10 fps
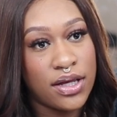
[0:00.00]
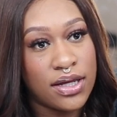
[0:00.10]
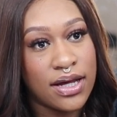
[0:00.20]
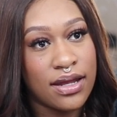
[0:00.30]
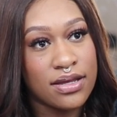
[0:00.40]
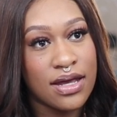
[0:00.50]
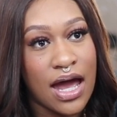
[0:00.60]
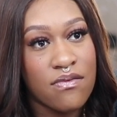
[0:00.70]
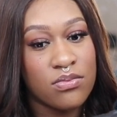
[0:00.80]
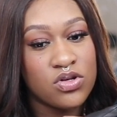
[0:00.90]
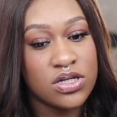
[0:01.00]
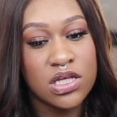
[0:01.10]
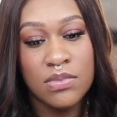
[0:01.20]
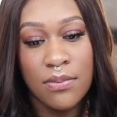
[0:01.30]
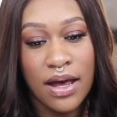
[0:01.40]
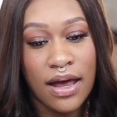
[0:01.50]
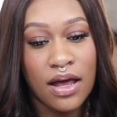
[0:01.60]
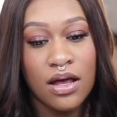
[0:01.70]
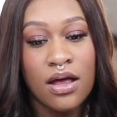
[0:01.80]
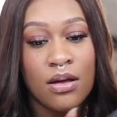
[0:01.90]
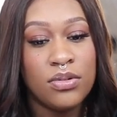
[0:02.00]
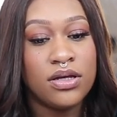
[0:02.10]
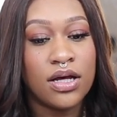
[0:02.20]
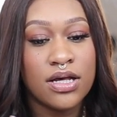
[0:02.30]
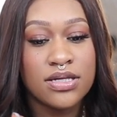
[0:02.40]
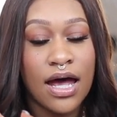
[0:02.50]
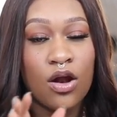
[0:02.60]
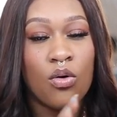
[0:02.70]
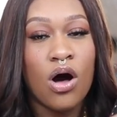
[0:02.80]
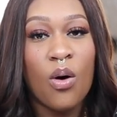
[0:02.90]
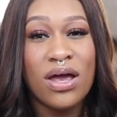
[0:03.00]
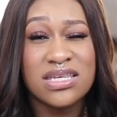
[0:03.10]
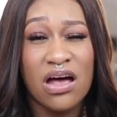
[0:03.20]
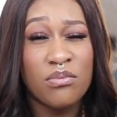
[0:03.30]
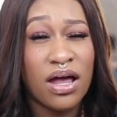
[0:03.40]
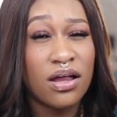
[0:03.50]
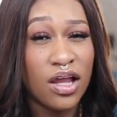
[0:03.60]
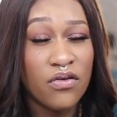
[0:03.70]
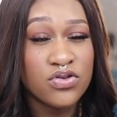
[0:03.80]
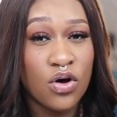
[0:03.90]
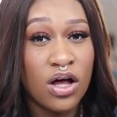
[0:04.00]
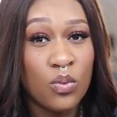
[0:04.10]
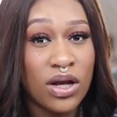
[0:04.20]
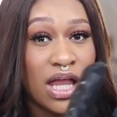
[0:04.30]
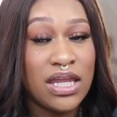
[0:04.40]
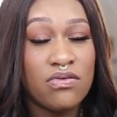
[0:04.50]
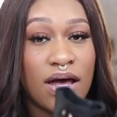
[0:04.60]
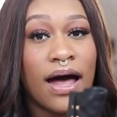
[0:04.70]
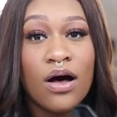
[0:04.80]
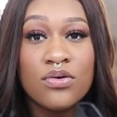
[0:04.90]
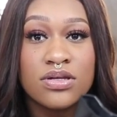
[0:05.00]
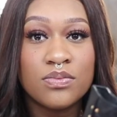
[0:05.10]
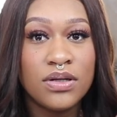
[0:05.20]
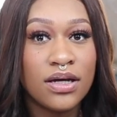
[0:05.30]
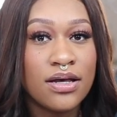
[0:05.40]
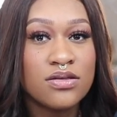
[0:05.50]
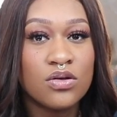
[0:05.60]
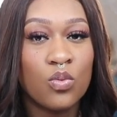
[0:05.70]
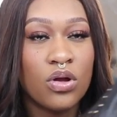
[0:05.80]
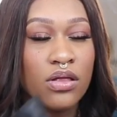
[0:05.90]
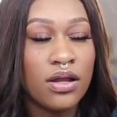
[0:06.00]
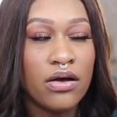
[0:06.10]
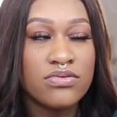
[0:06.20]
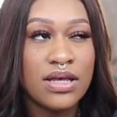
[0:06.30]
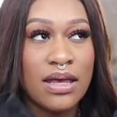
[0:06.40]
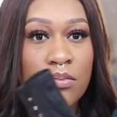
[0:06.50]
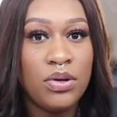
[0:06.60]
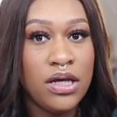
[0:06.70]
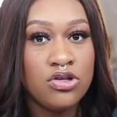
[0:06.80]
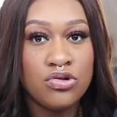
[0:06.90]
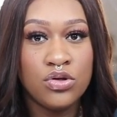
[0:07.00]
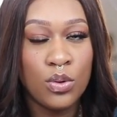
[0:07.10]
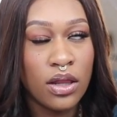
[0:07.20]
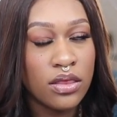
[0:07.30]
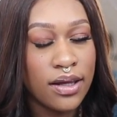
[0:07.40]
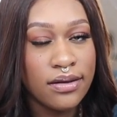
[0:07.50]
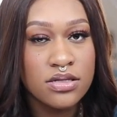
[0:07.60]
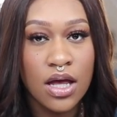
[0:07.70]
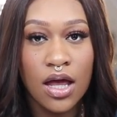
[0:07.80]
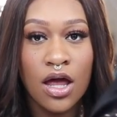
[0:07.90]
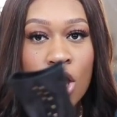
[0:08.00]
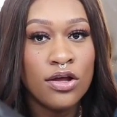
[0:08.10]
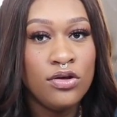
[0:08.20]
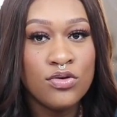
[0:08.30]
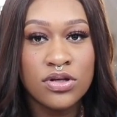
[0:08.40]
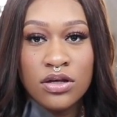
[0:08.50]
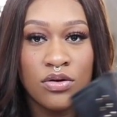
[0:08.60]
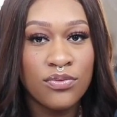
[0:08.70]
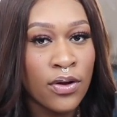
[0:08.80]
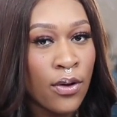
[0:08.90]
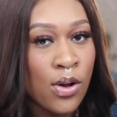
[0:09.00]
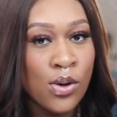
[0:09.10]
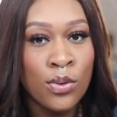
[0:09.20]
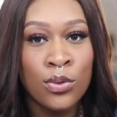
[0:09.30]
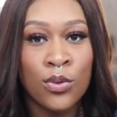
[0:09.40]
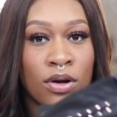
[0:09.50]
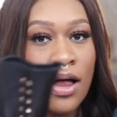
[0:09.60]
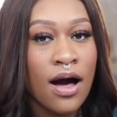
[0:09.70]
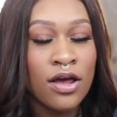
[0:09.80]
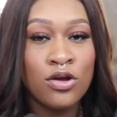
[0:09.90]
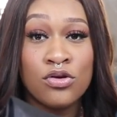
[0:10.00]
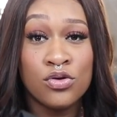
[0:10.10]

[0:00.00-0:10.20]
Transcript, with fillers: and I like to have them just in my bag because I don't always have my gloves on when I leave the house, because with gloves, they impede you doing things like using your phone or locking your